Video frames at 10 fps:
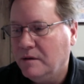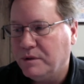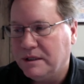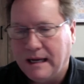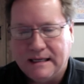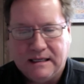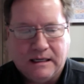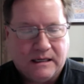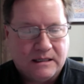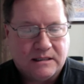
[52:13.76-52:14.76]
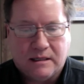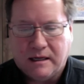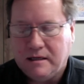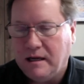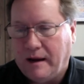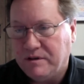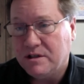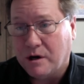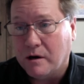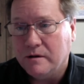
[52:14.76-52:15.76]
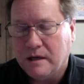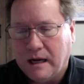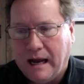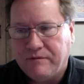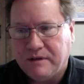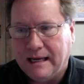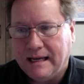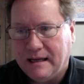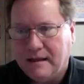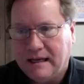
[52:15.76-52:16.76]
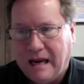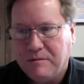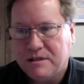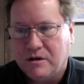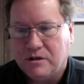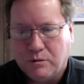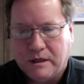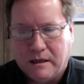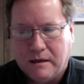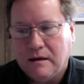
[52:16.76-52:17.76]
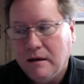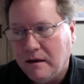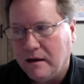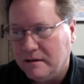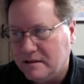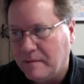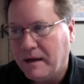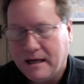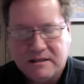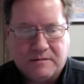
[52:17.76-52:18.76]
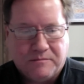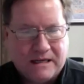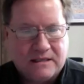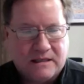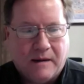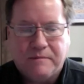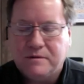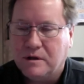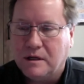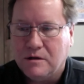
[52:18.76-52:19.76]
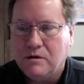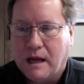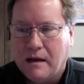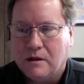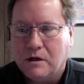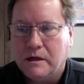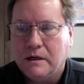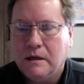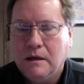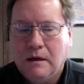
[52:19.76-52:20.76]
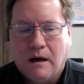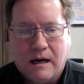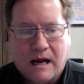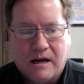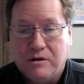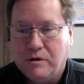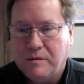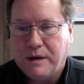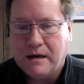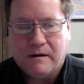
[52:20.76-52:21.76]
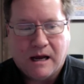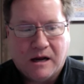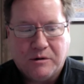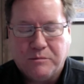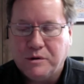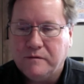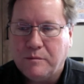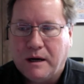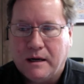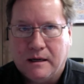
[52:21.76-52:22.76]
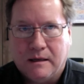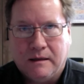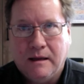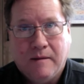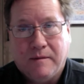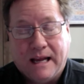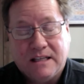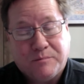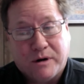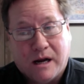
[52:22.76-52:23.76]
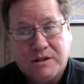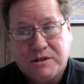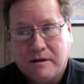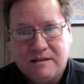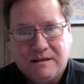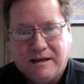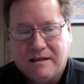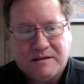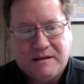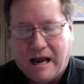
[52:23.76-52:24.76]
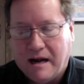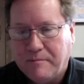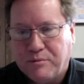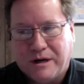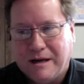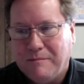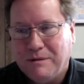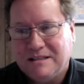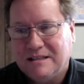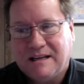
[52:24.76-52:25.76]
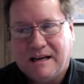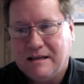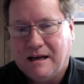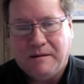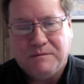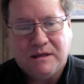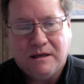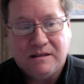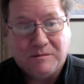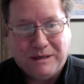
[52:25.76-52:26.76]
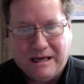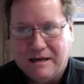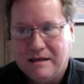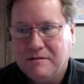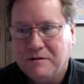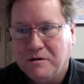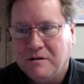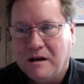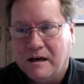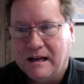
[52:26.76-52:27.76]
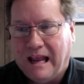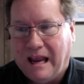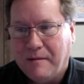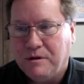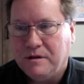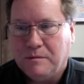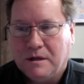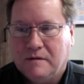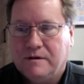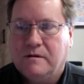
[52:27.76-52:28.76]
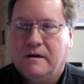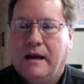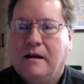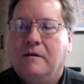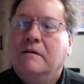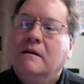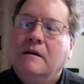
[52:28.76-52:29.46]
But the idea is you have to start. You have to get in the game and start doing it. And in some cases mess up so that you can learn on how to do it better and how to improve upon it. And that's production. It's not a pretty business at times to be in it when you're lugging a cable in the middle of a tornado